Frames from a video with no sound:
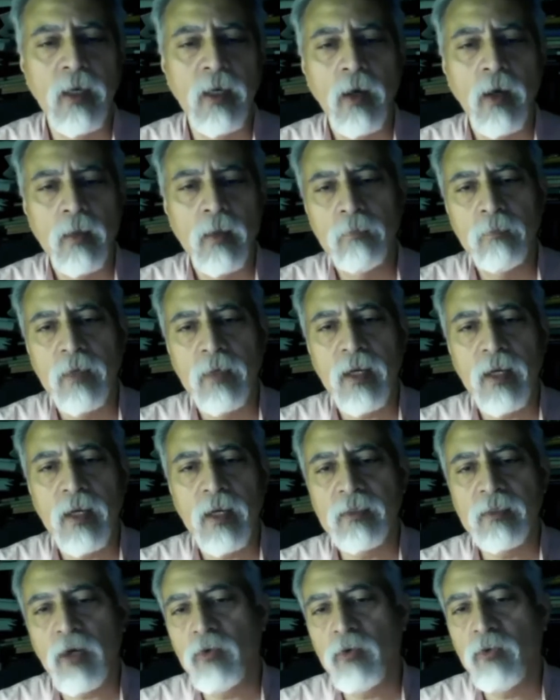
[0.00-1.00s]
Merantau
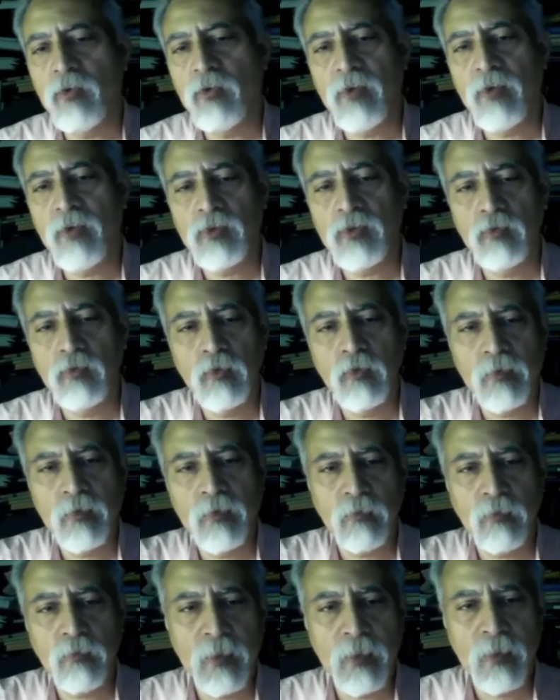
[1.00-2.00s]
refers to movement of
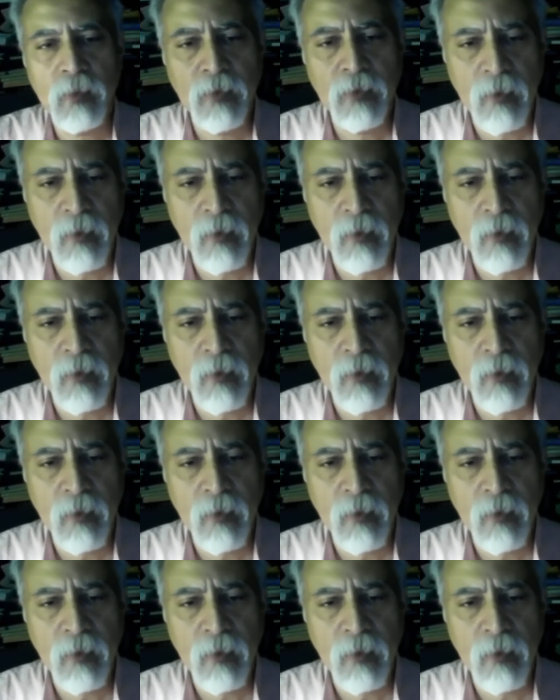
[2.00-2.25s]
people